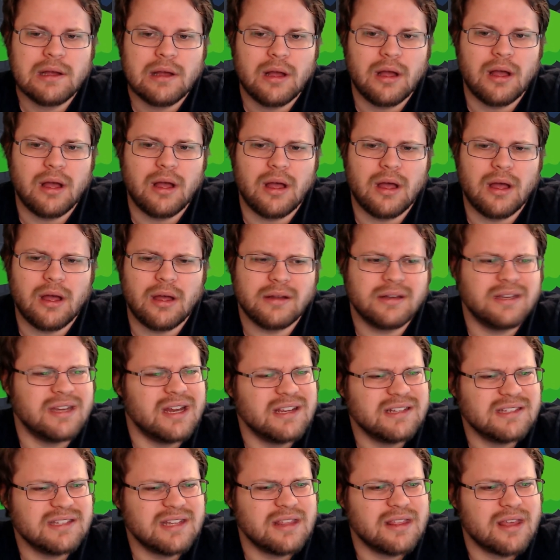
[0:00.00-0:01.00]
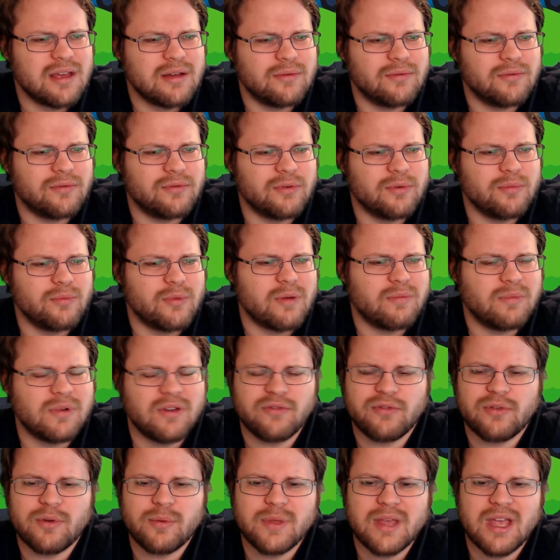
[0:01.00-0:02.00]
Did I say that from
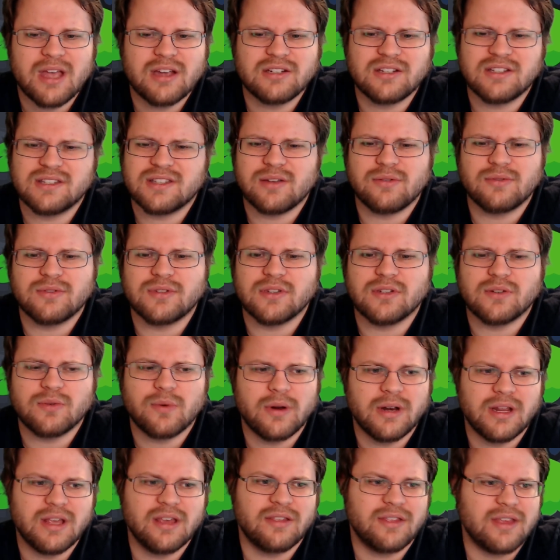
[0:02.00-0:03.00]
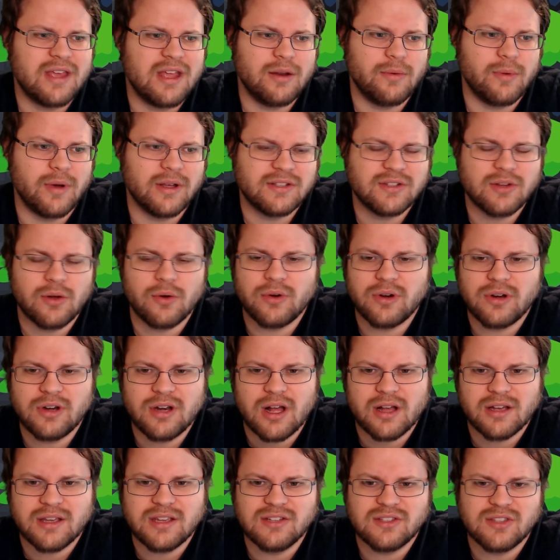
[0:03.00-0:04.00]
Remnant from the Ashes? That was the 20th. Anyway, so
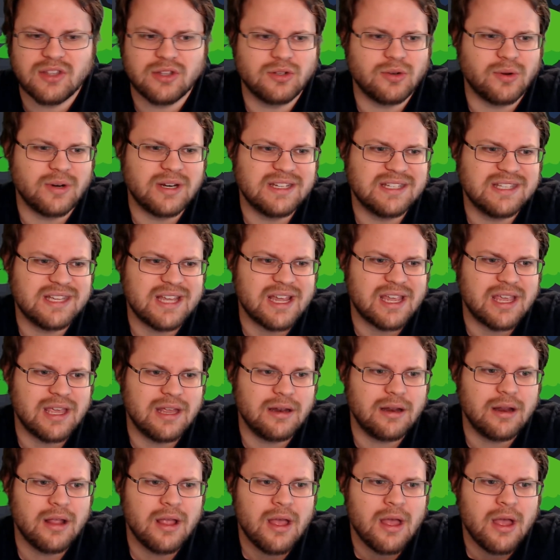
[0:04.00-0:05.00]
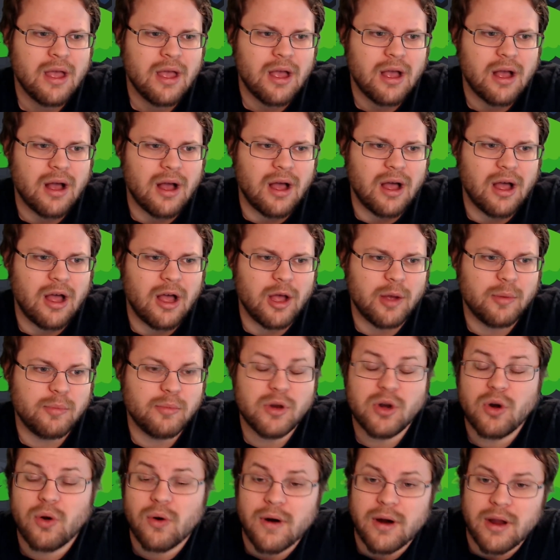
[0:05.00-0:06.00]
Oninaki's the 22nd.
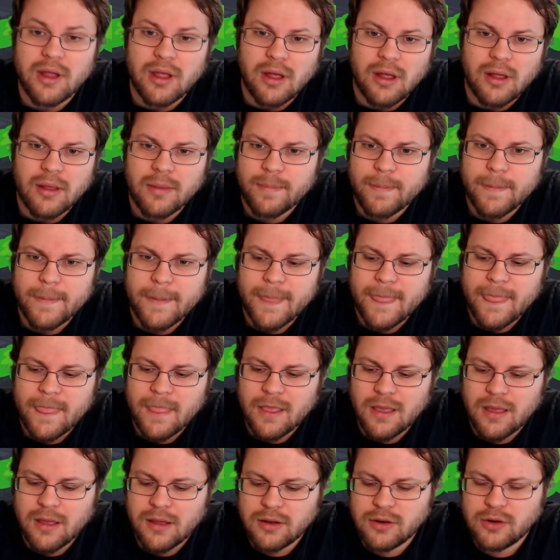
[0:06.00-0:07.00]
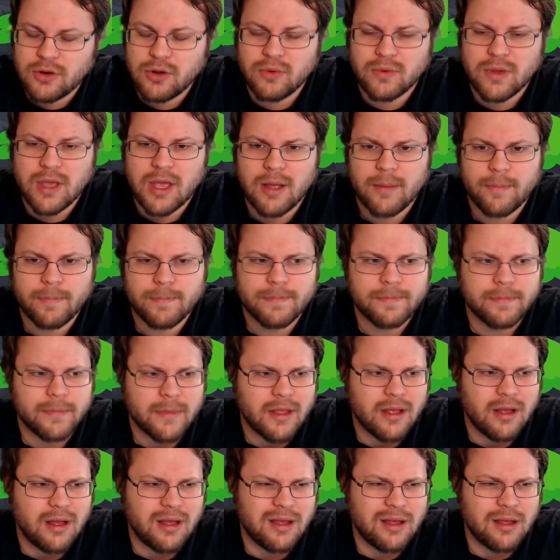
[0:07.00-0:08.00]
Minoria, new game
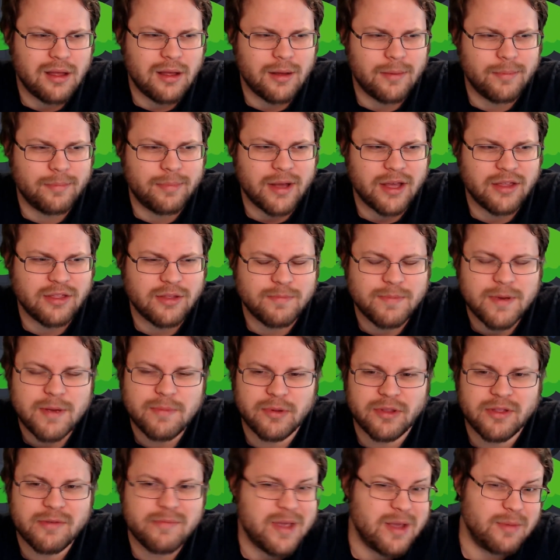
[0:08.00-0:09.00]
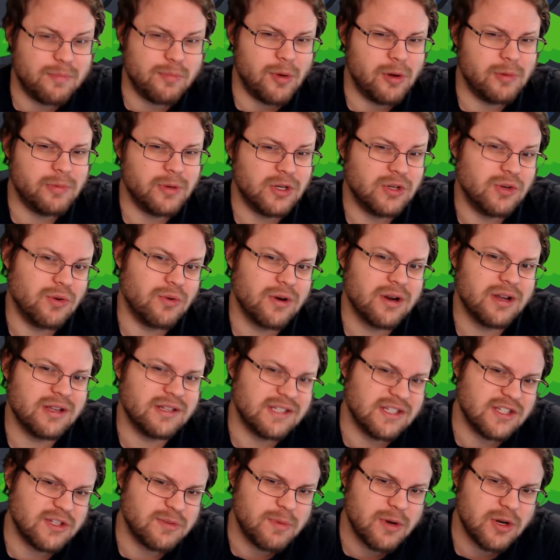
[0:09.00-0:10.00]
by the people that made Momodora. It's
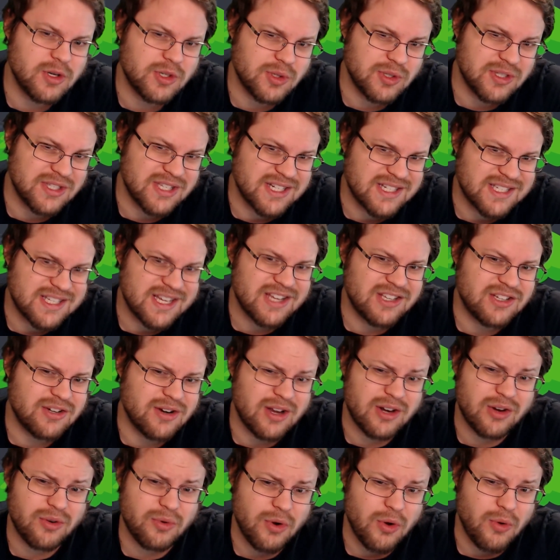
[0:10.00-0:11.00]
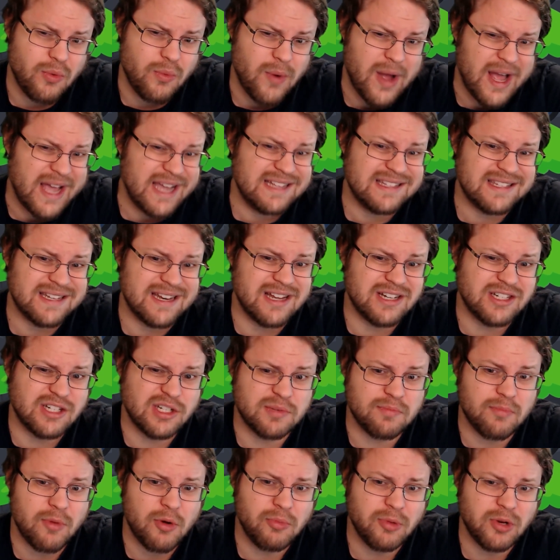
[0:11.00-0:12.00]
a spiritual successor. I don't know why it's not
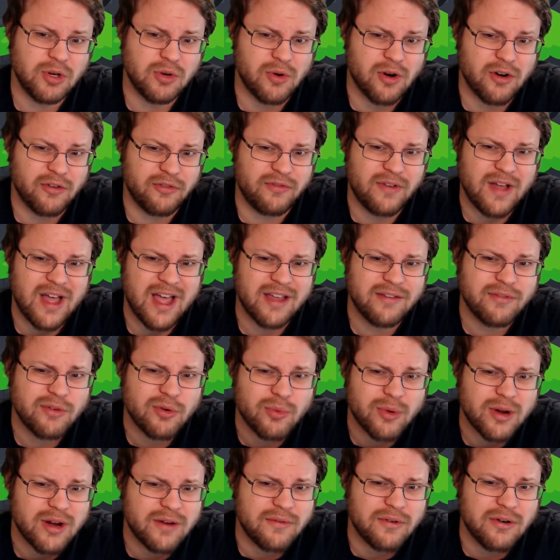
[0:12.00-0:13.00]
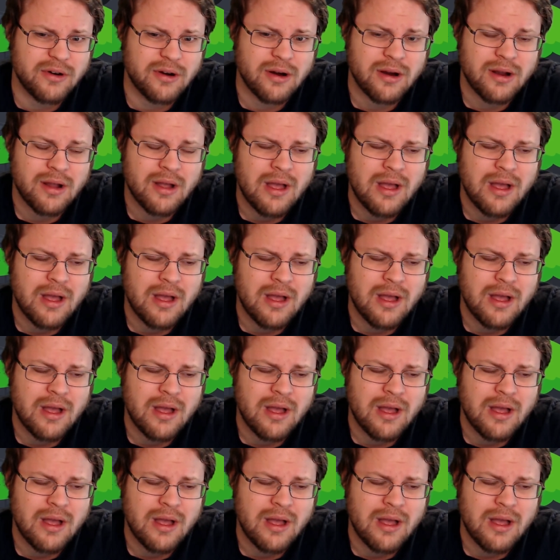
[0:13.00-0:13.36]
just Momodora 5 or whatever.